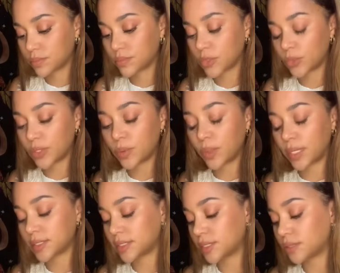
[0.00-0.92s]
Three of
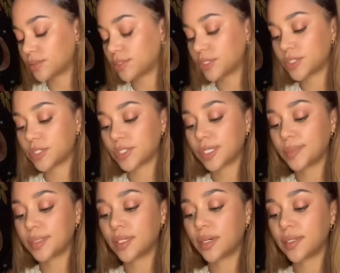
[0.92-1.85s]
Wands in the reverse. There's
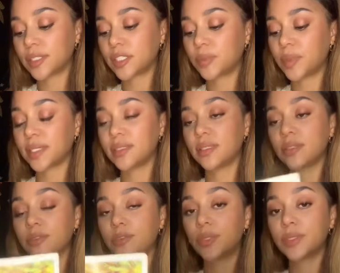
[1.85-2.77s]
something unexpected
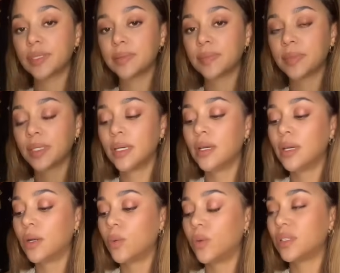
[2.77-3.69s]
unfolding
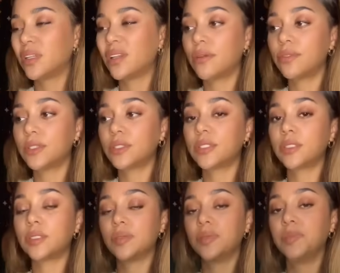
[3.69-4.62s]
with the Lovers.
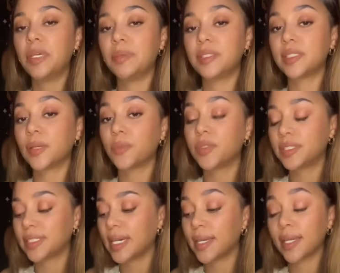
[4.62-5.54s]
Maybe someone is
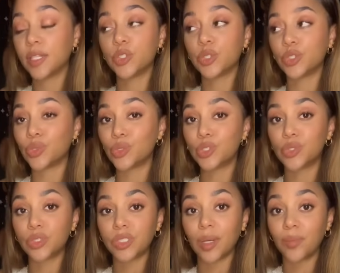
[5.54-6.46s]
getting introduced to
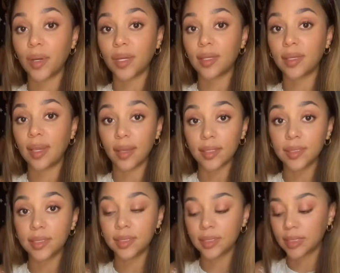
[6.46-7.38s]
somebody
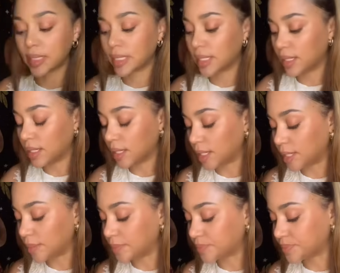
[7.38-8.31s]
else.
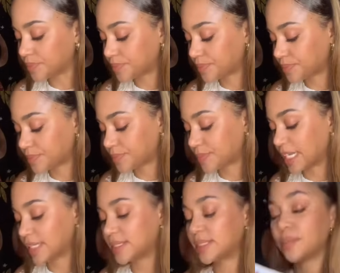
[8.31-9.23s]

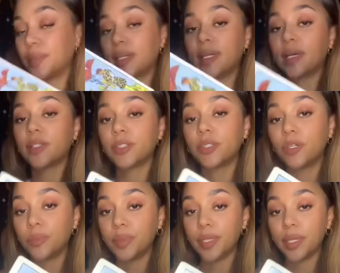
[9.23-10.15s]
That somebody else
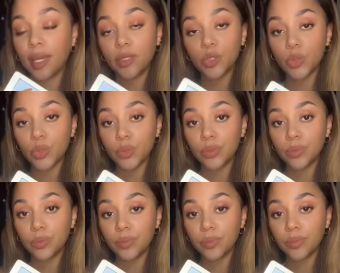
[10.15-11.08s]
could be a true
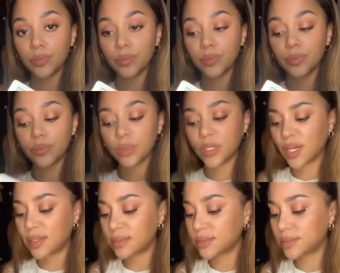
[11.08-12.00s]

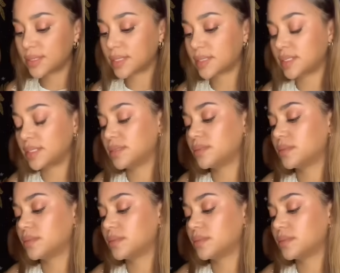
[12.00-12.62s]
love. Let's see.